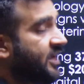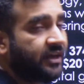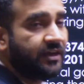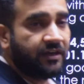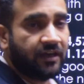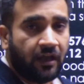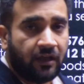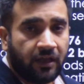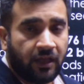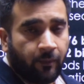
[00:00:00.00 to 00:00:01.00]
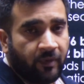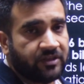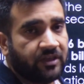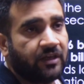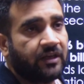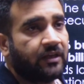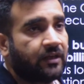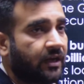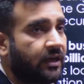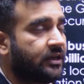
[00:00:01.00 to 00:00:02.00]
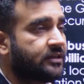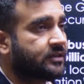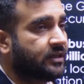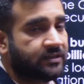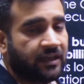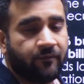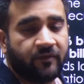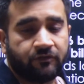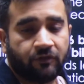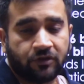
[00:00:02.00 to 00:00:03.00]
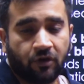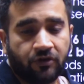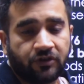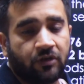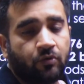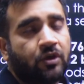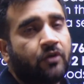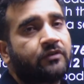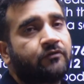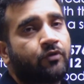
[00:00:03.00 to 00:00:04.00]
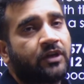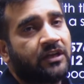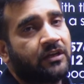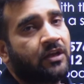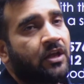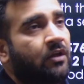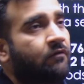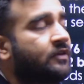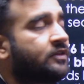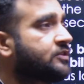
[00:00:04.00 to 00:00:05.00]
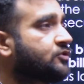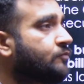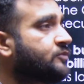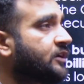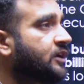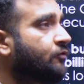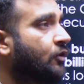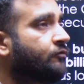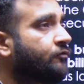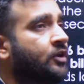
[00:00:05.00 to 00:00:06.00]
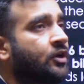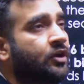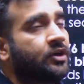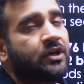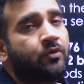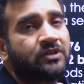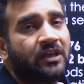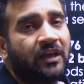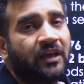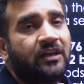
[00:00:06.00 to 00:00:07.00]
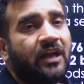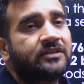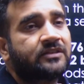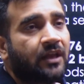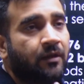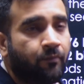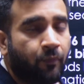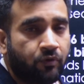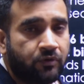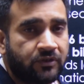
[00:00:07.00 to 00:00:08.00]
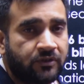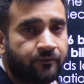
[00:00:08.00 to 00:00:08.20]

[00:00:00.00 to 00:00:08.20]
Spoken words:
in India. Basically, it is a scheme which was launched in 2014 with this objective of reducing India's imports